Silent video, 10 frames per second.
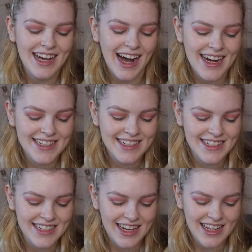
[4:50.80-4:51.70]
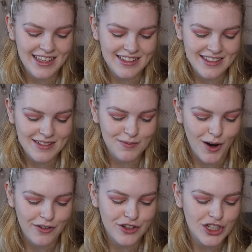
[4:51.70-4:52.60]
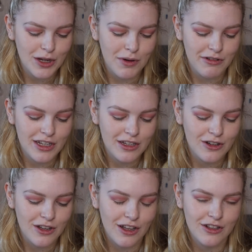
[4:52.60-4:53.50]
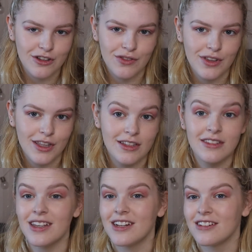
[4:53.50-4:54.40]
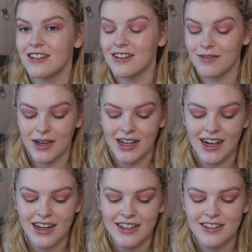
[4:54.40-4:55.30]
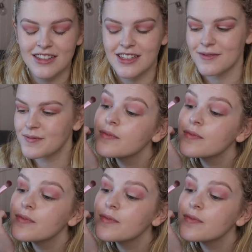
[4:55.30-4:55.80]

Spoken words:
and it's more of a shimmery colour just for the centre of my eyelids.